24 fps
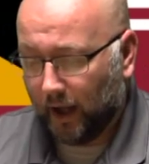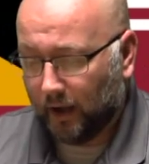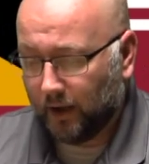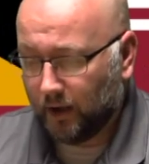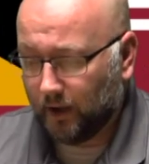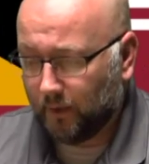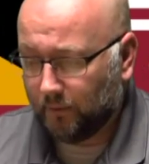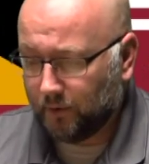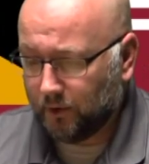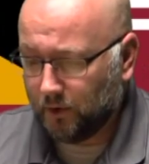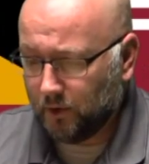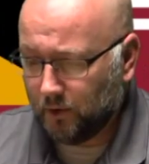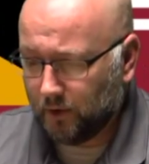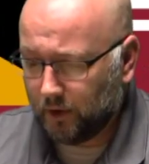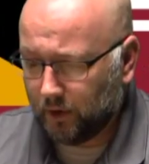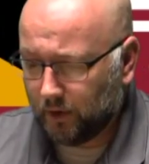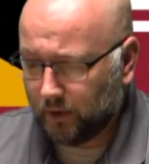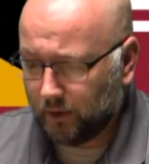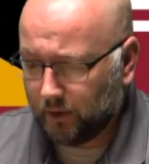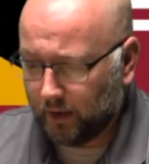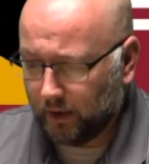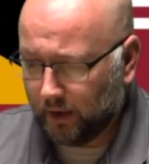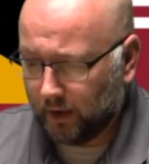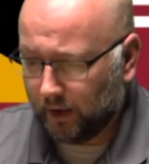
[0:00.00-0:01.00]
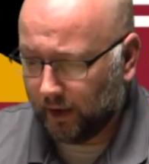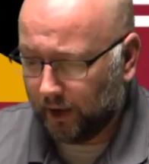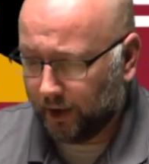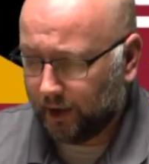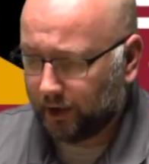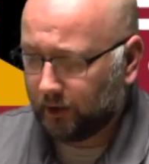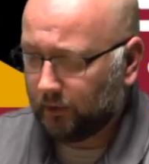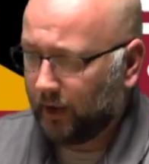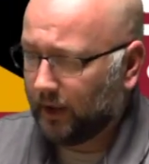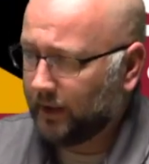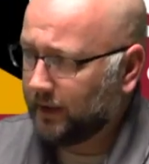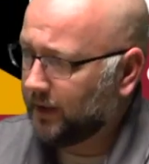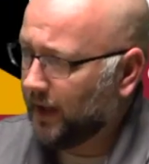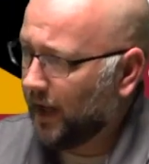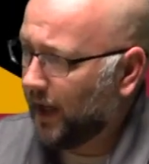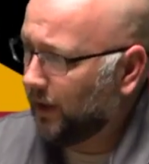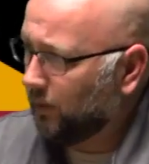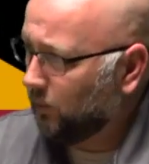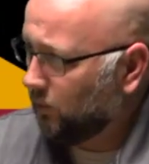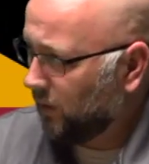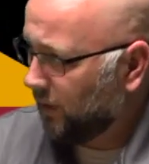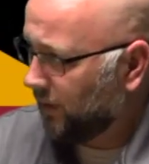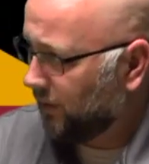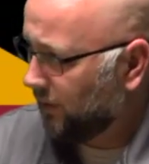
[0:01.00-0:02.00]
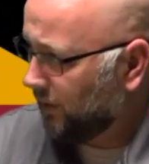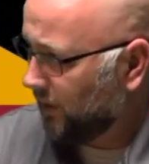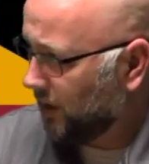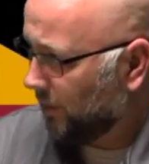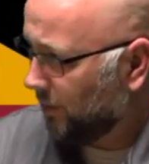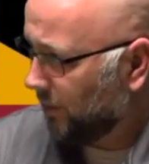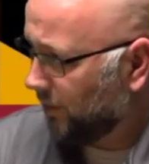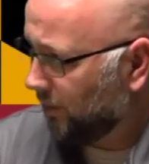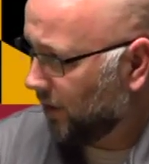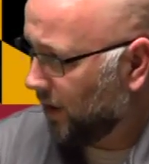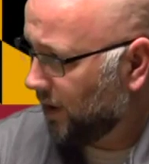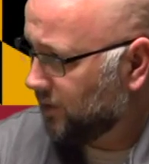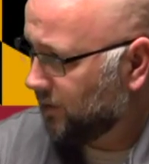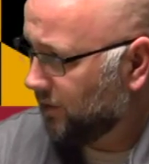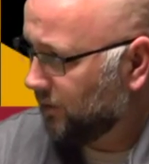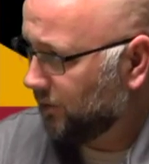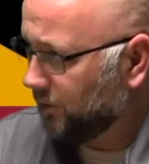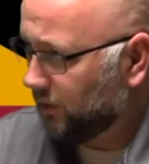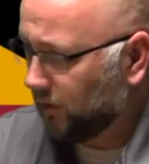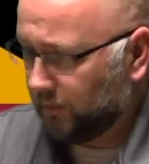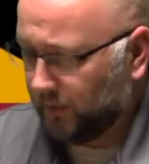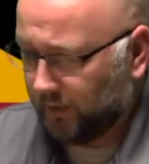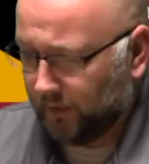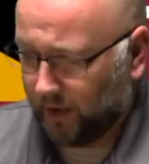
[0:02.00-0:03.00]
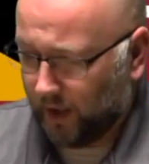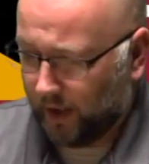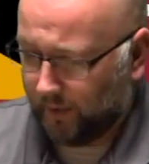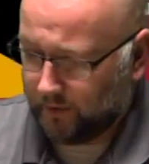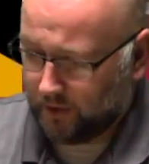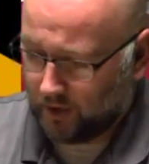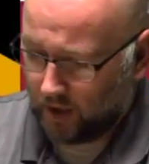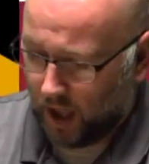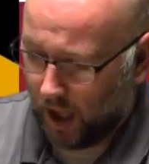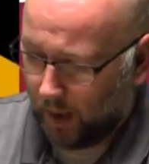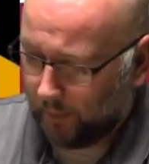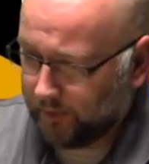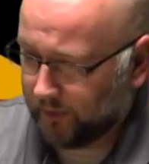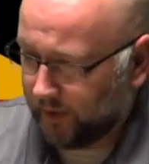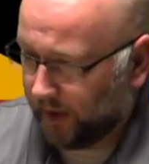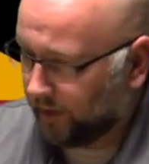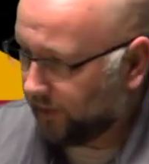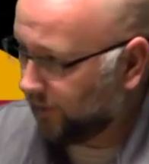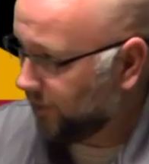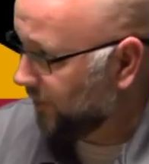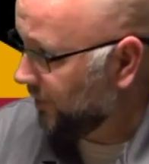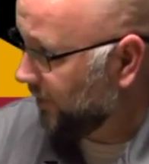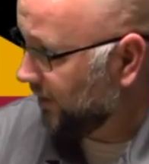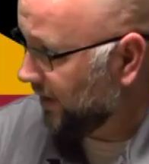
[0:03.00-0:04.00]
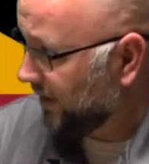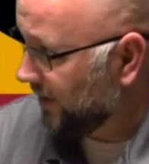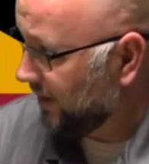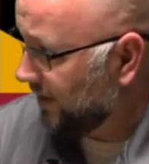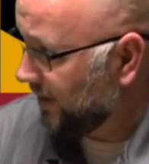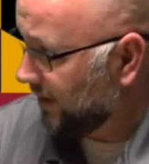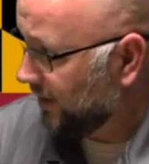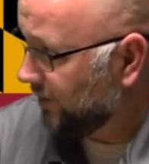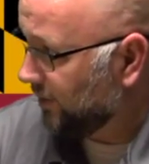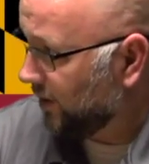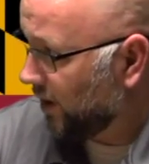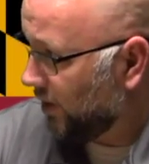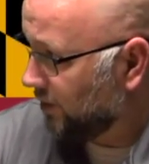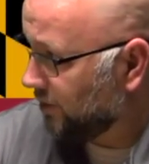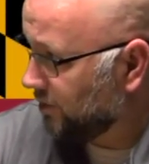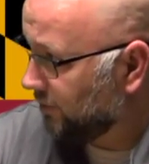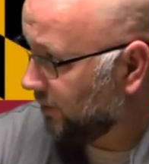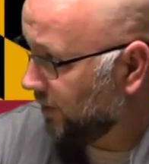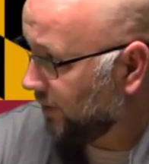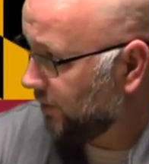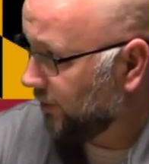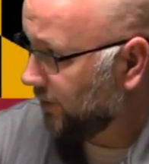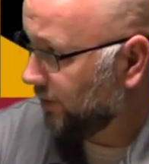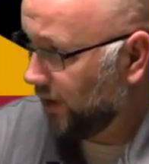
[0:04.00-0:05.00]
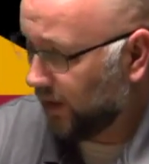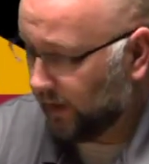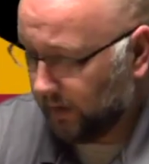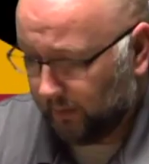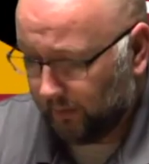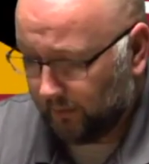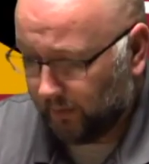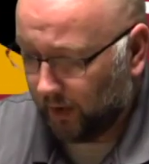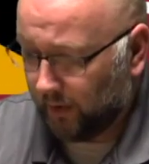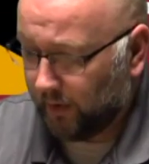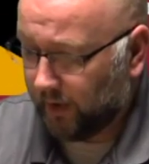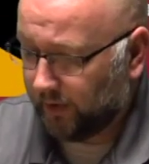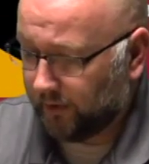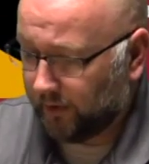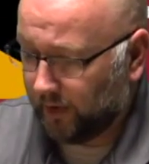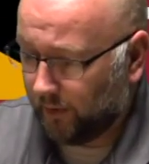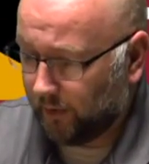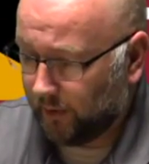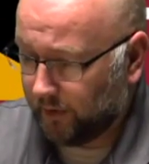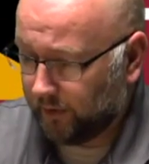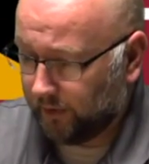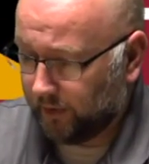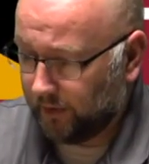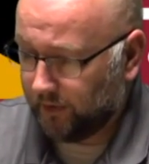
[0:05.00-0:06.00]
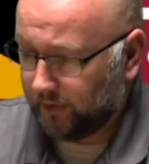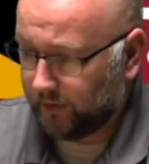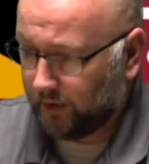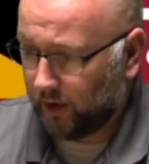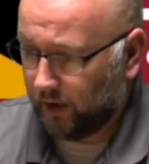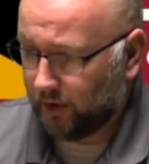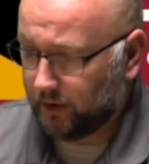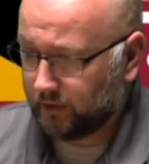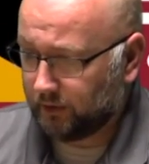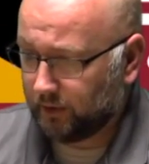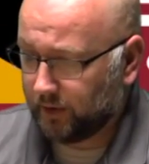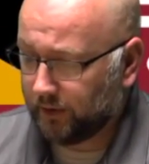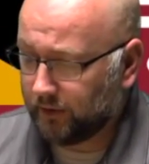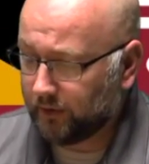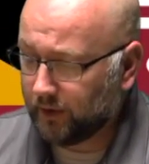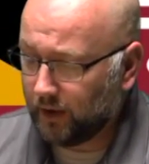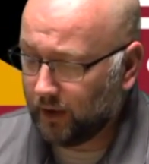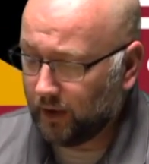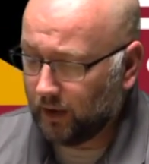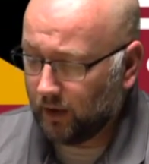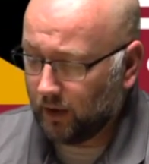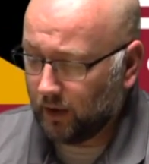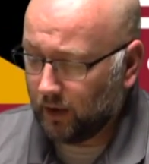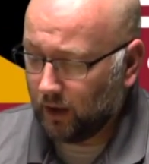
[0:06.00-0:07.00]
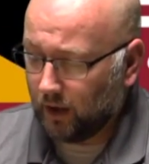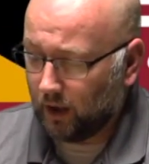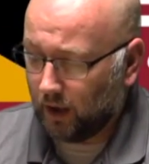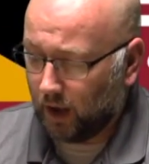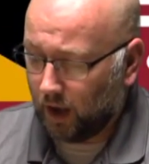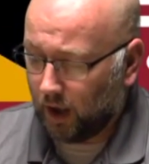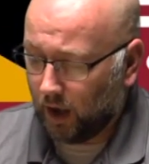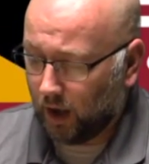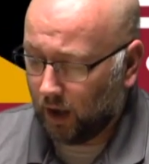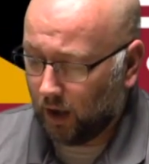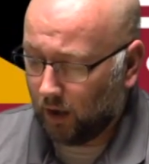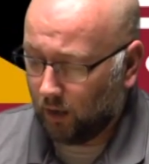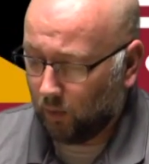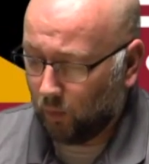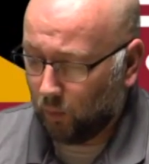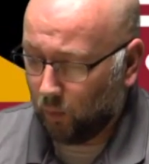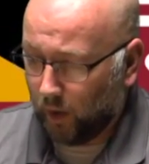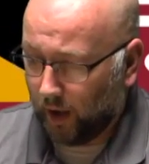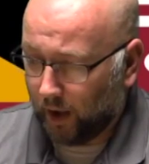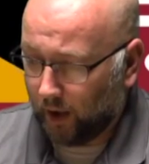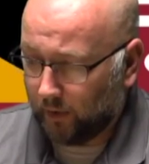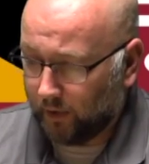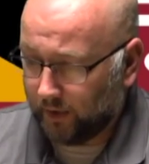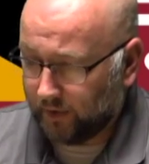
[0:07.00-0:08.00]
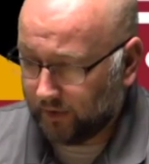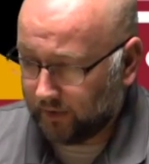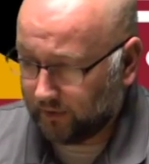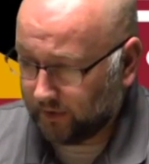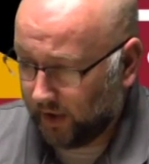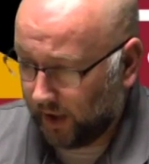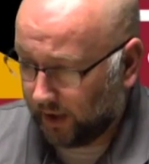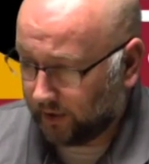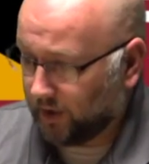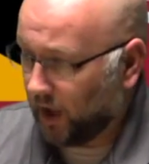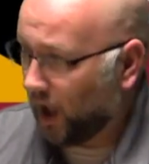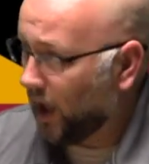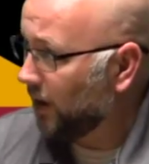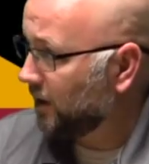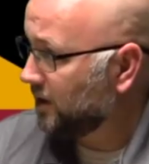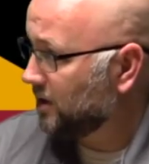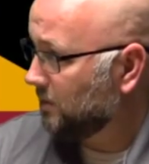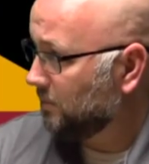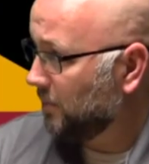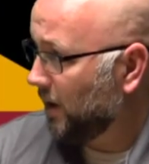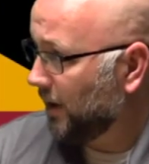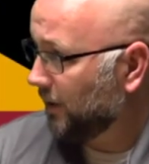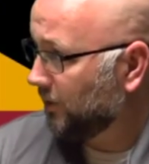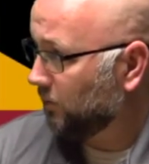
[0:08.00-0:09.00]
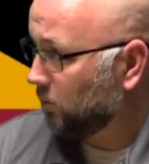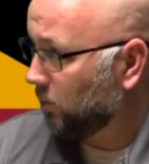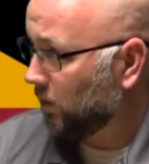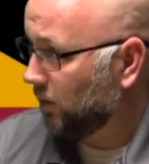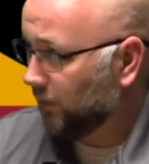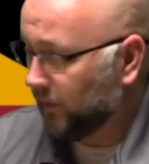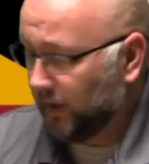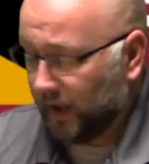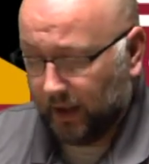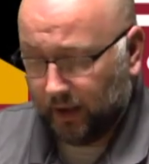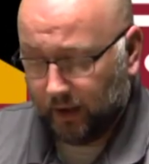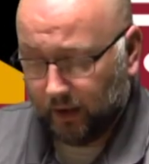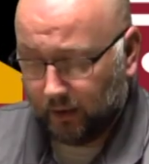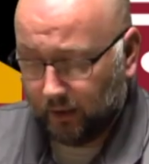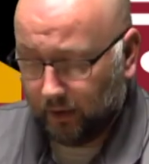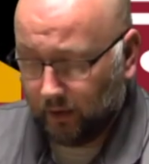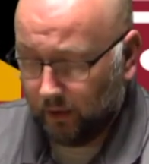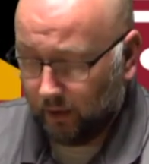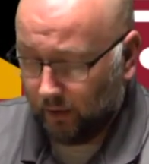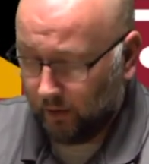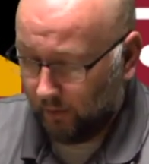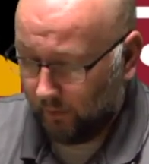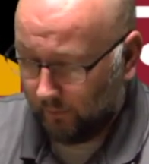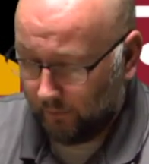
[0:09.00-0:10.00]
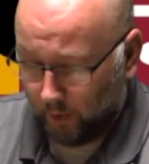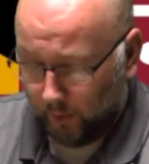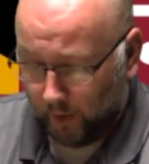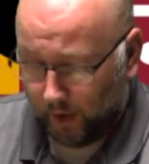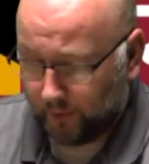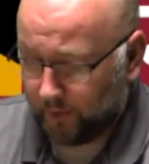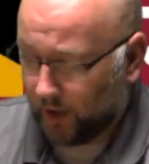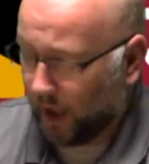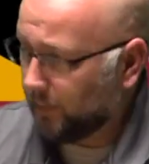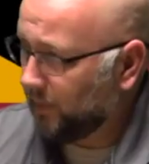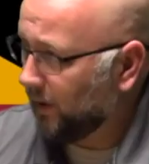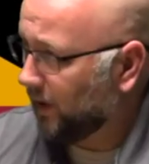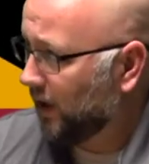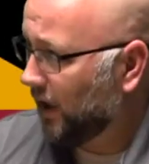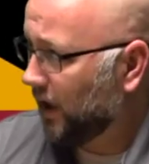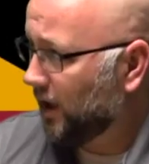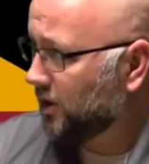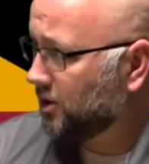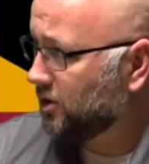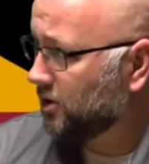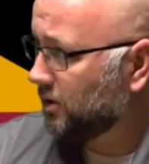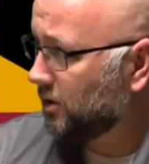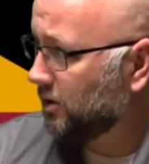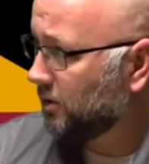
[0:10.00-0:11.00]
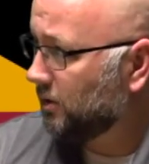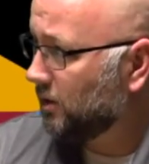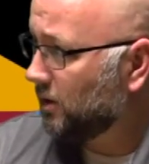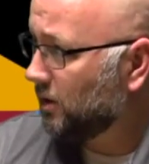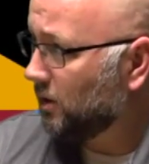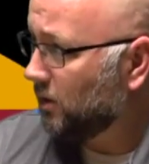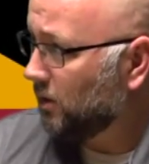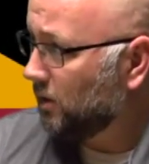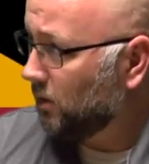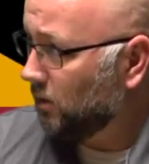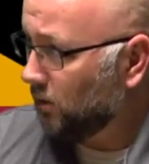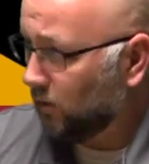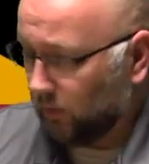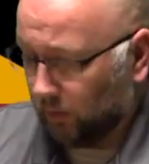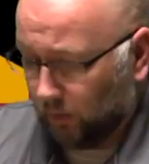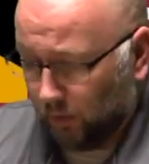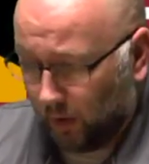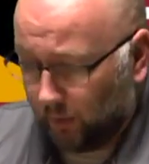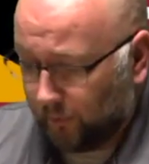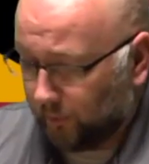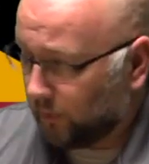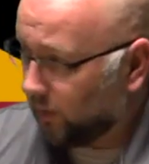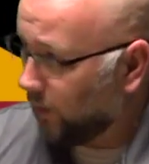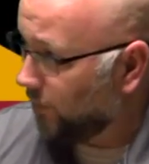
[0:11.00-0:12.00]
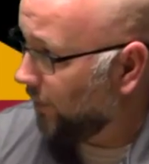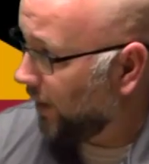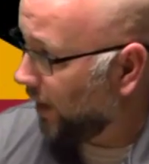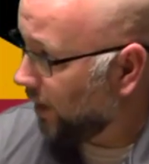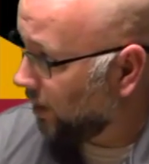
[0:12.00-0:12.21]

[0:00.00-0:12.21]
And if you could integrate that with the immigration service and have job centers in these countries and in various areas of these countries, where it's technology-based, where they can fill out their application, look